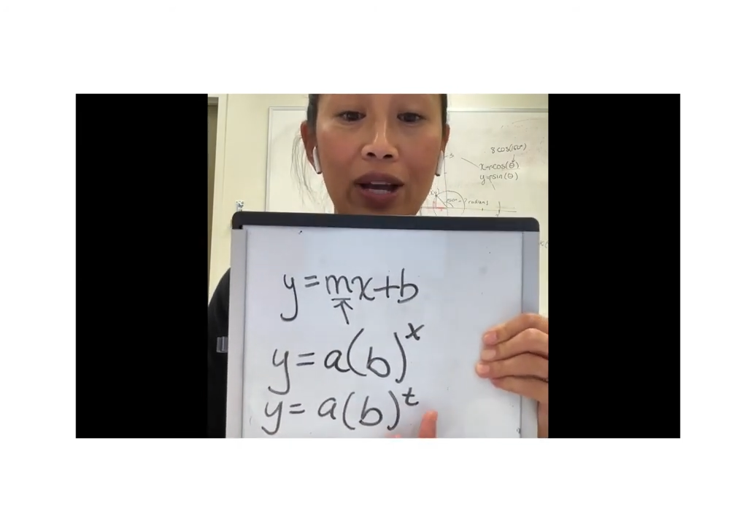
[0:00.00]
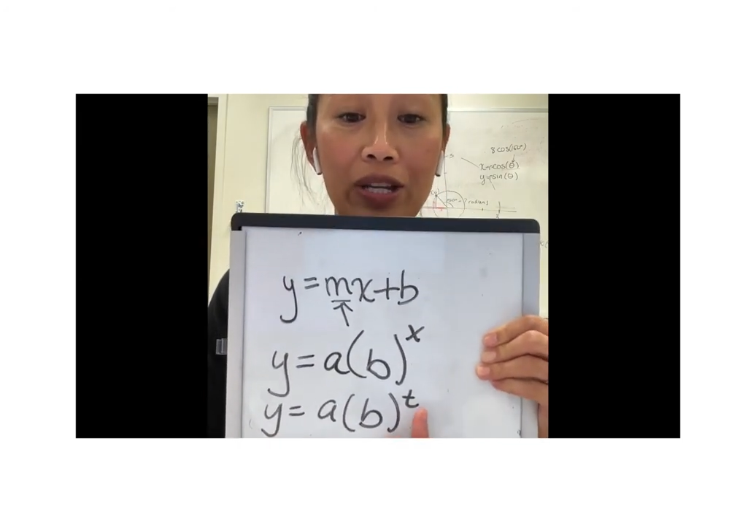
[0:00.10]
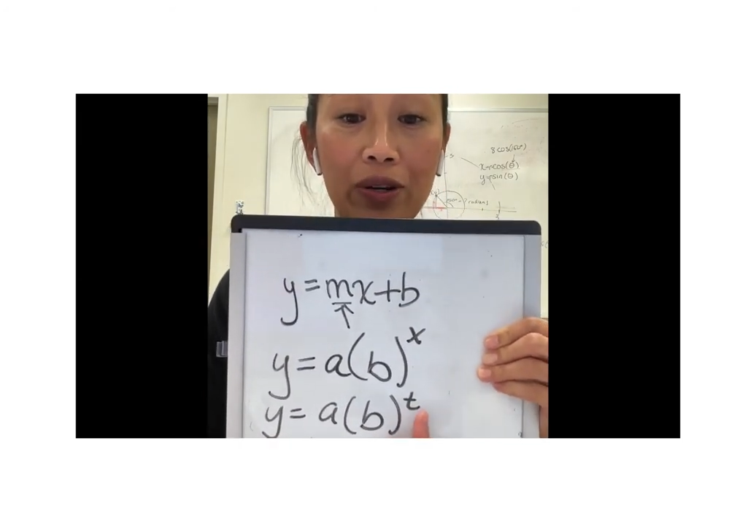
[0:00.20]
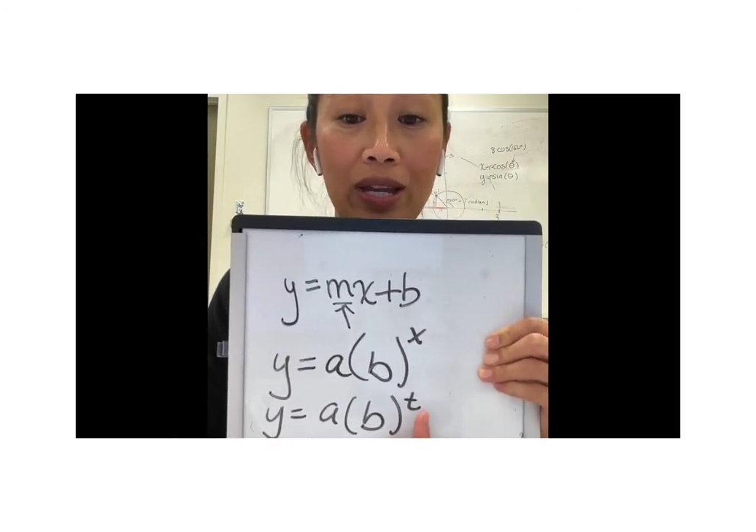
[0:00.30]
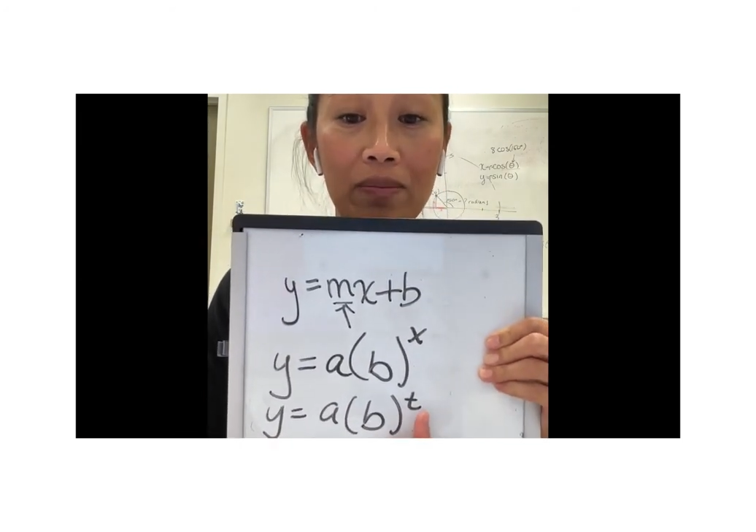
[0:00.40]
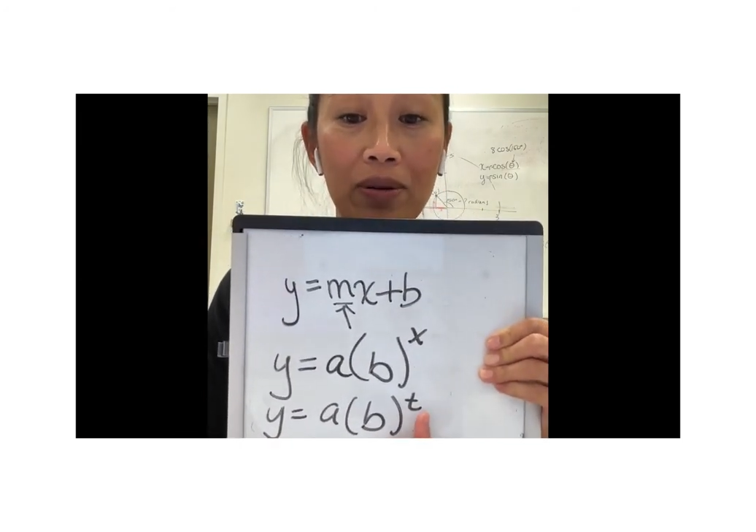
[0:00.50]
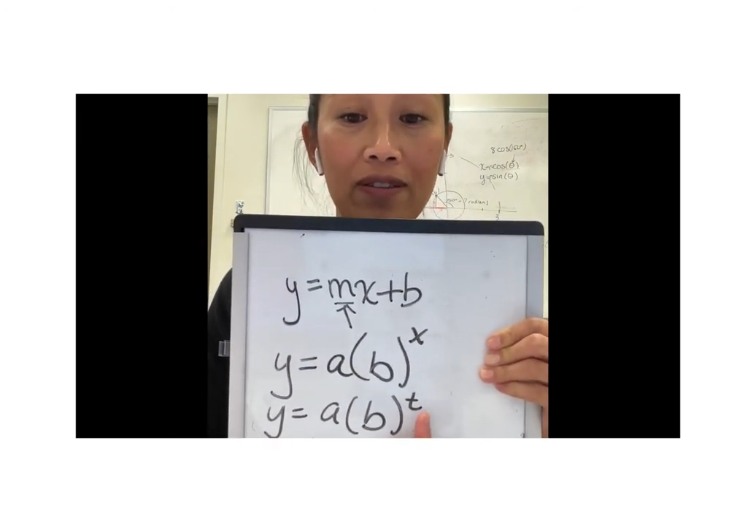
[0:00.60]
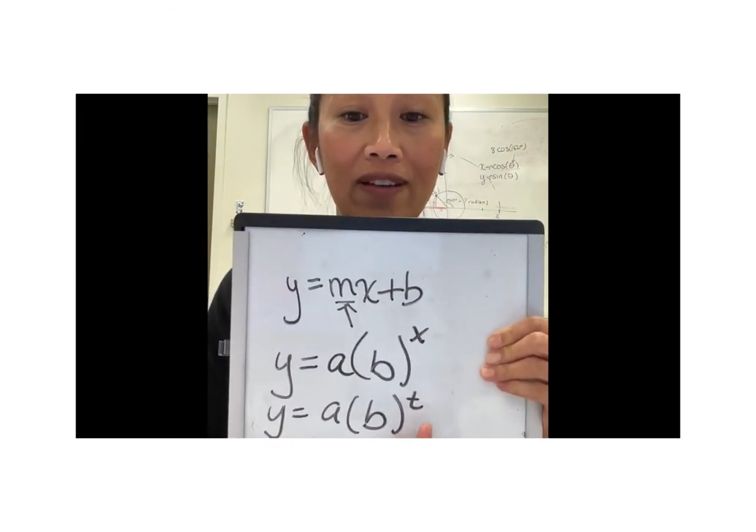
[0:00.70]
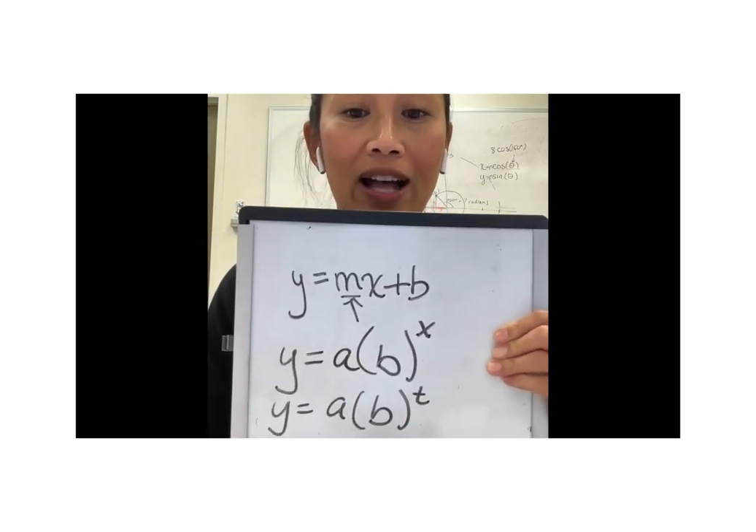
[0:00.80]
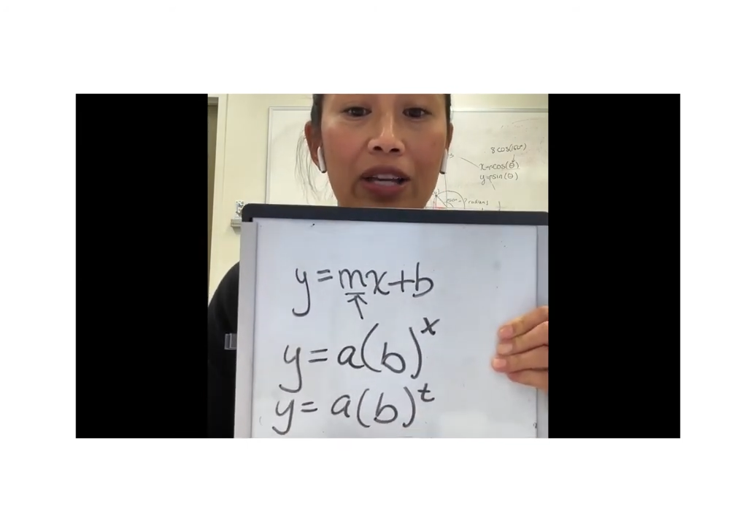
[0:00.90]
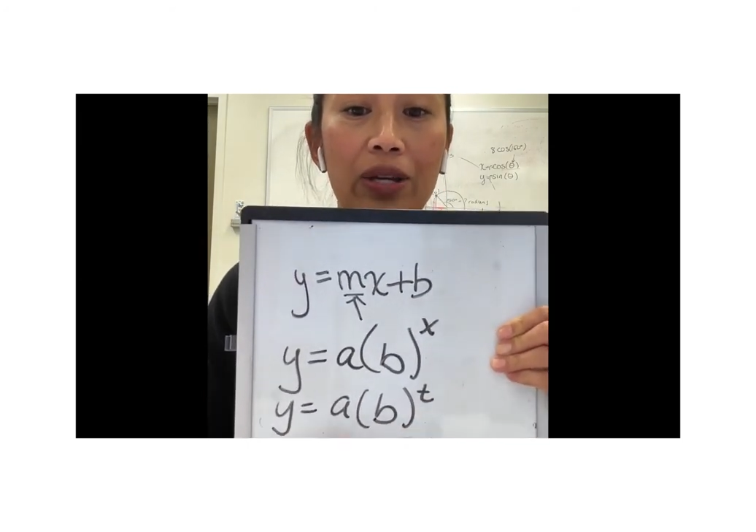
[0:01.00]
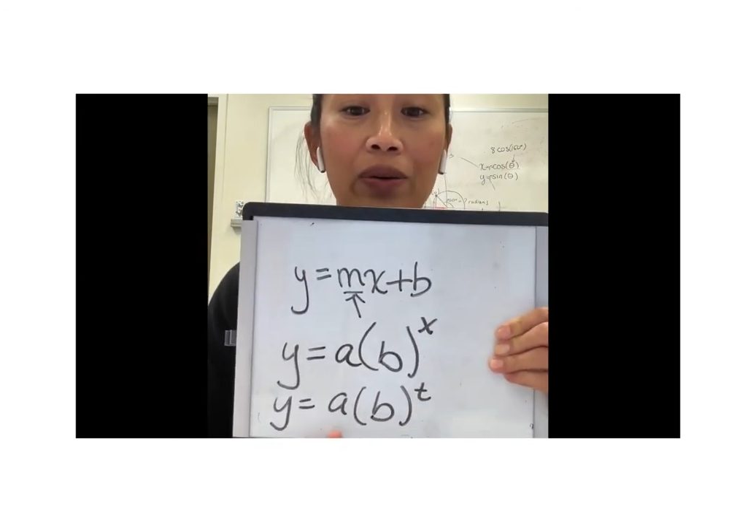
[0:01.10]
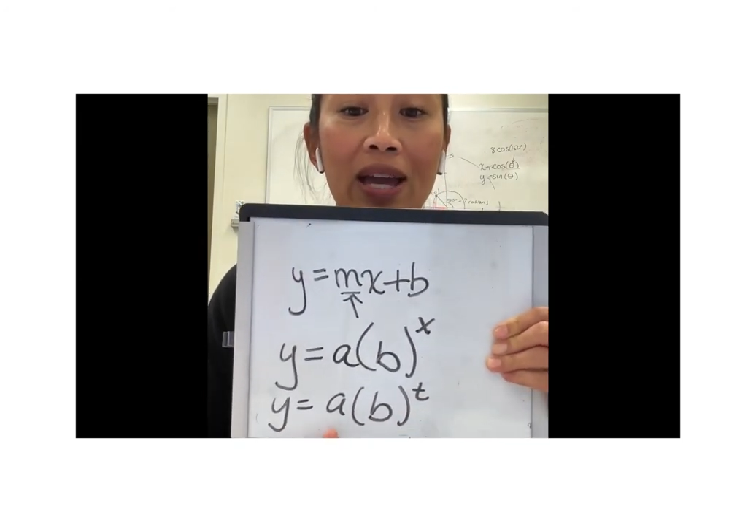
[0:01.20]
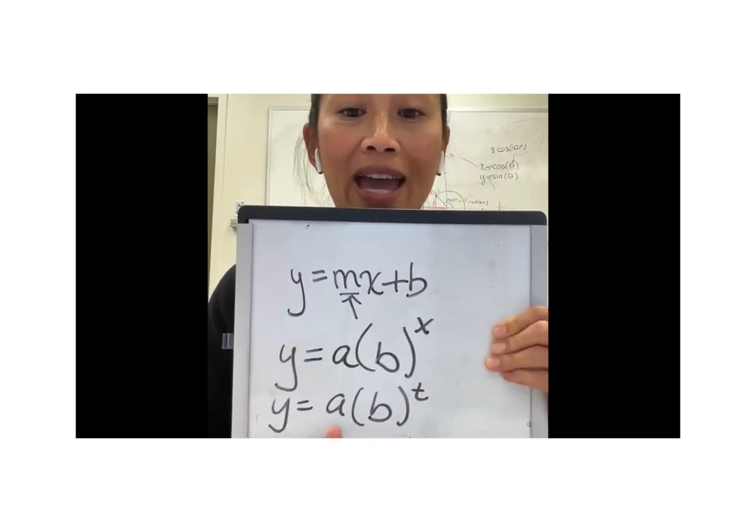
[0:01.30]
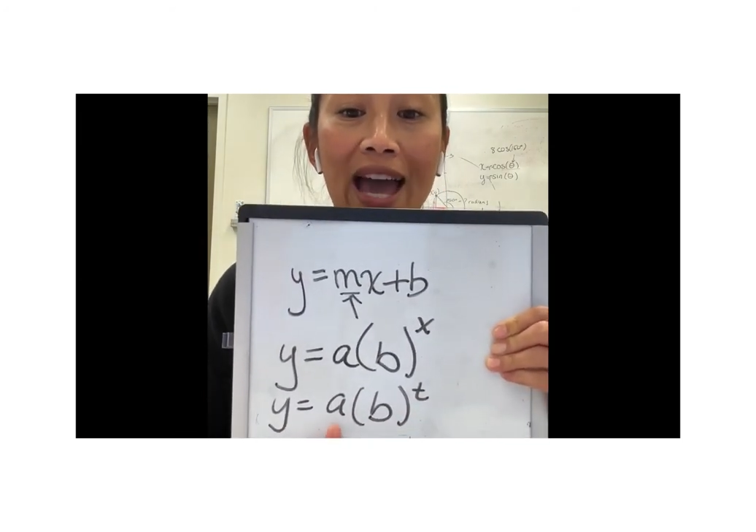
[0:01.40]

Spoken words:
and your input value,